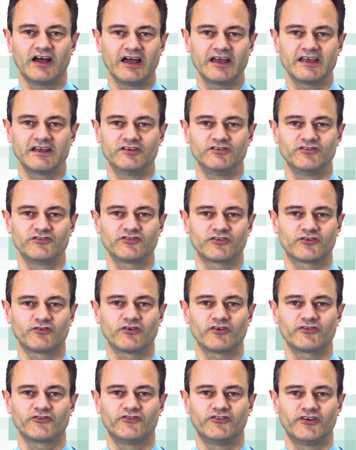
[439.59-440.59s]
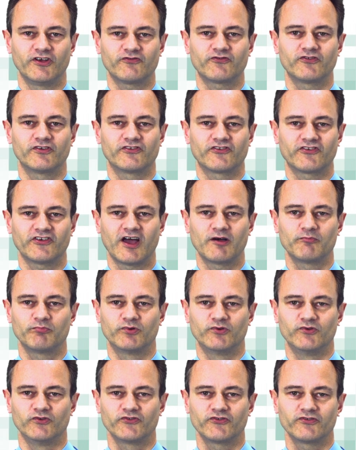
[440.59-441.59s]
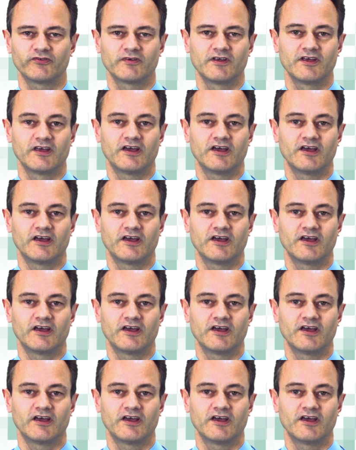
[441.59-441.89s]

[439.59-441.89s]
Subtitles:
ions across different samples